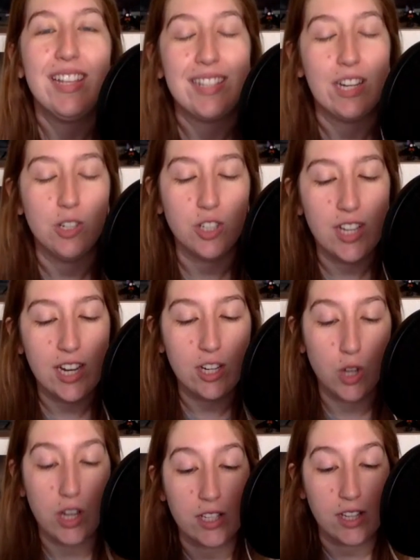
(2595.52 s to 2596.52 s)
Center
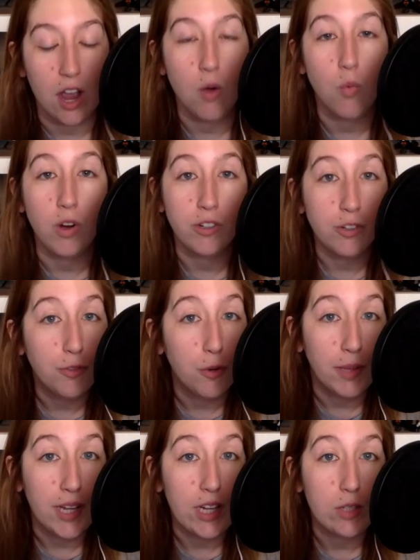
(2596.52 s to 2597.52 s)
Stage is a
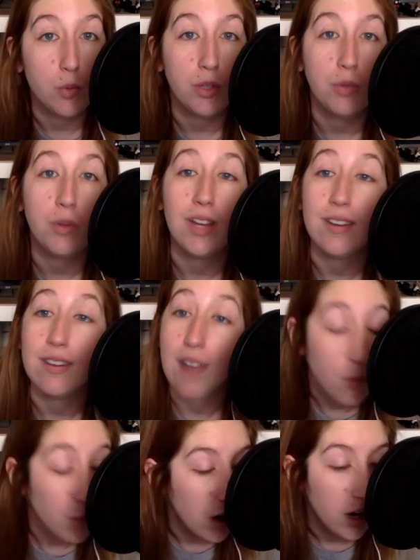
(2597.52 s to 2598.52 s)
wonderful place where you
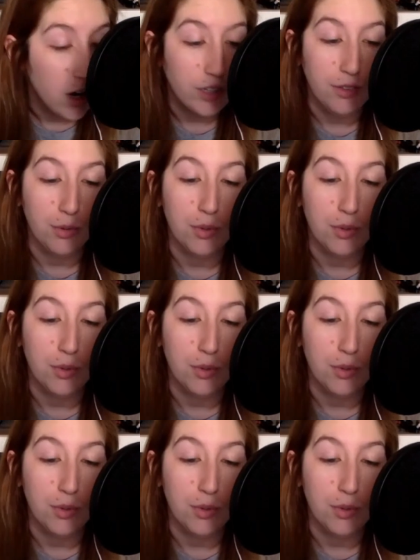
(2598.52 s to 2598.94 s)
can network,